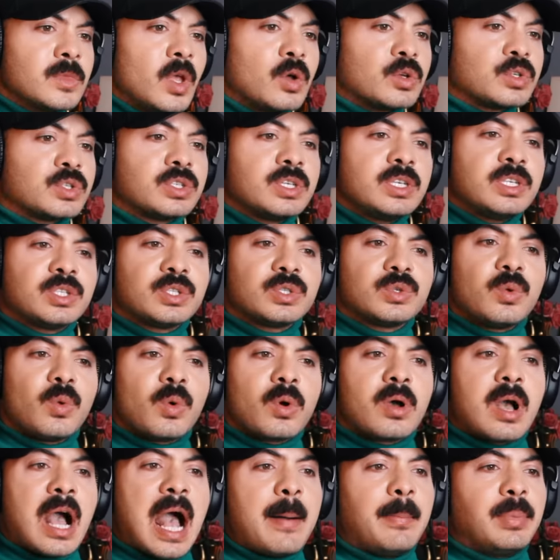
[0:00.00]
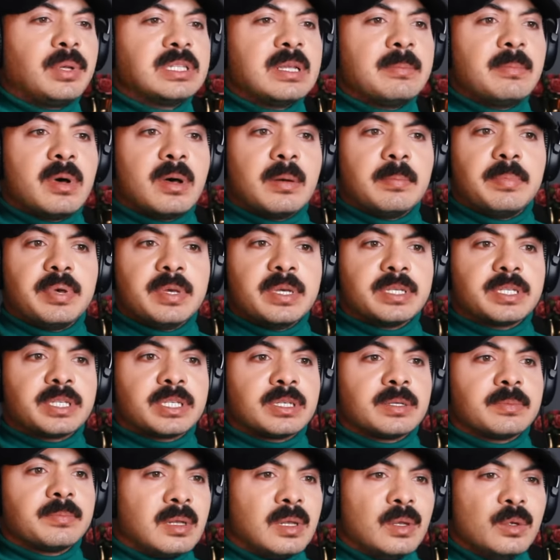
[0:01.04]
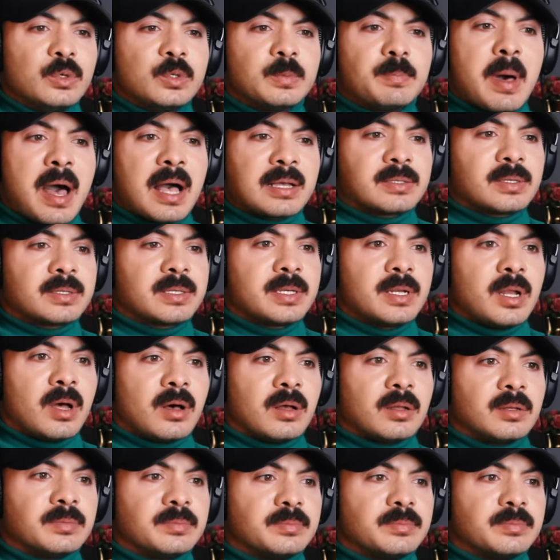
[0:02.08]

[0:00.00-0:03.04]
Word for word: Oh, she gobbled him up, bitch. Loose boxes and all.